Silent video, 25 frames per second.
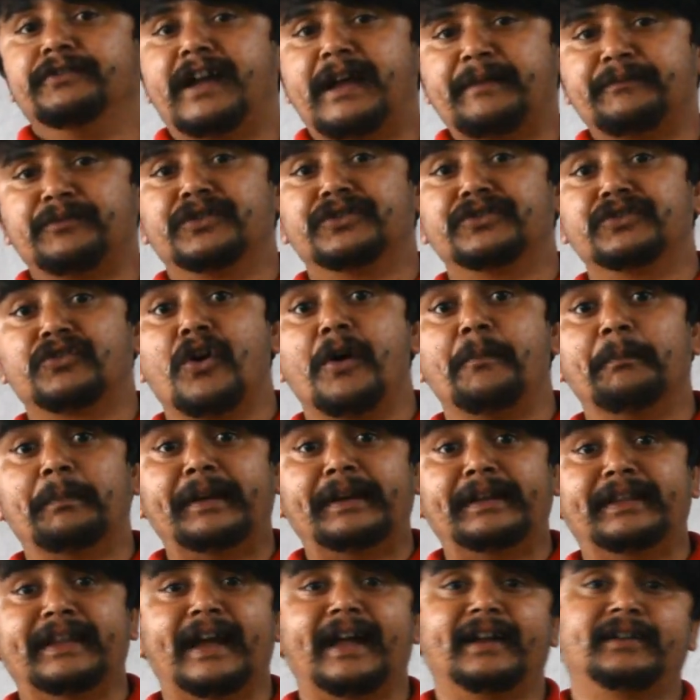video I am going to
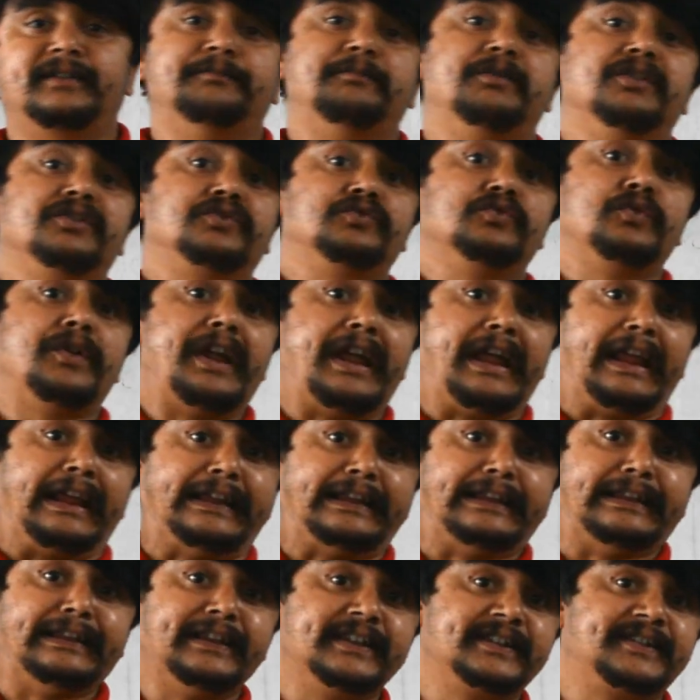complete that, but
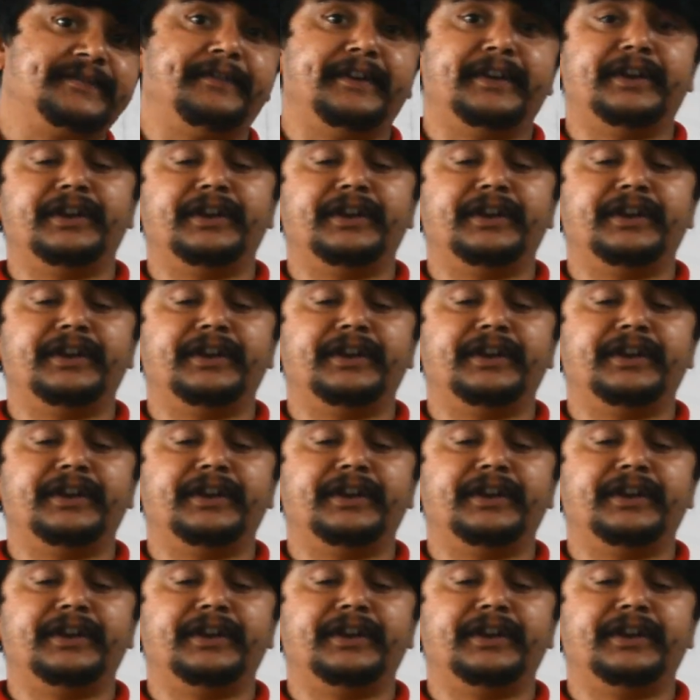today in this